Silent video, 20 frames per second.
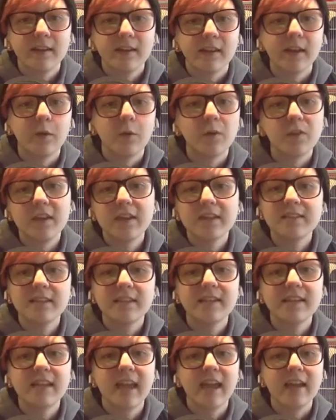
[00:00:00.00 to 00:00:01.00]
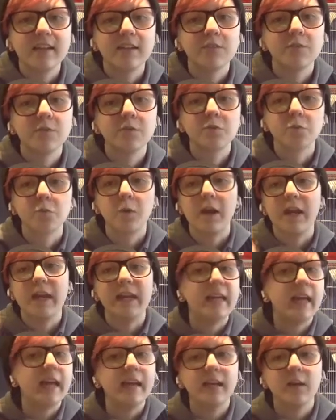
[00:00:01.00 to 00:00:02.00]
Like when they said Candace was
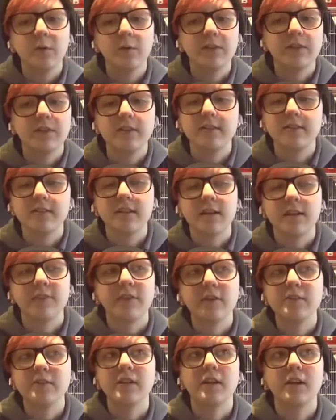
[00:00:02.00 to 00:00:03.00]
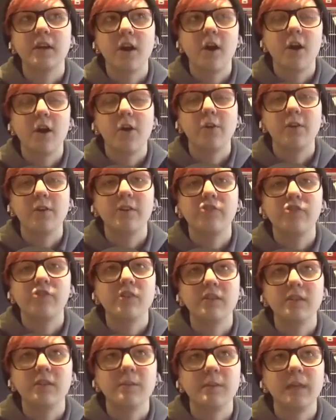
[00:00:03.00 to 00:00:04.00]
radiating with this stuff, I was like, oh, that's
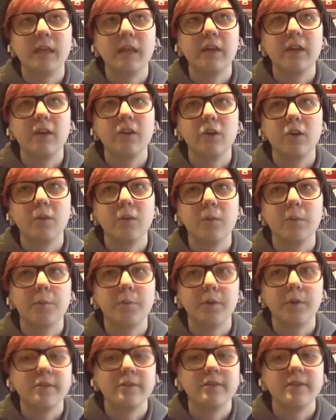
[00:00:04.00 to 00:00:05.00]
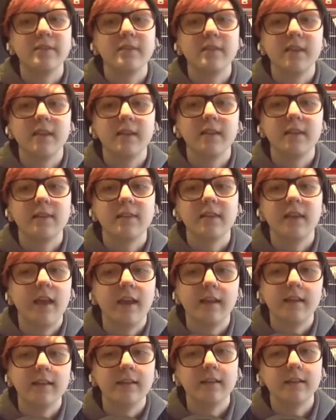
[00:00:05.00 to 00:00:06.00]
just going to be like a normal person thing that
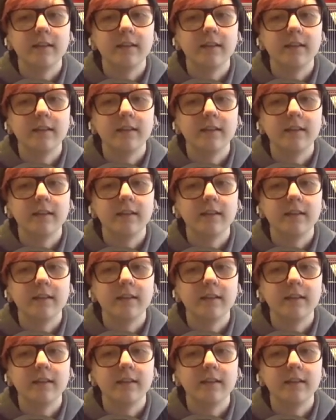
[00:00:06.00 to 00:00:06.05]
the aliens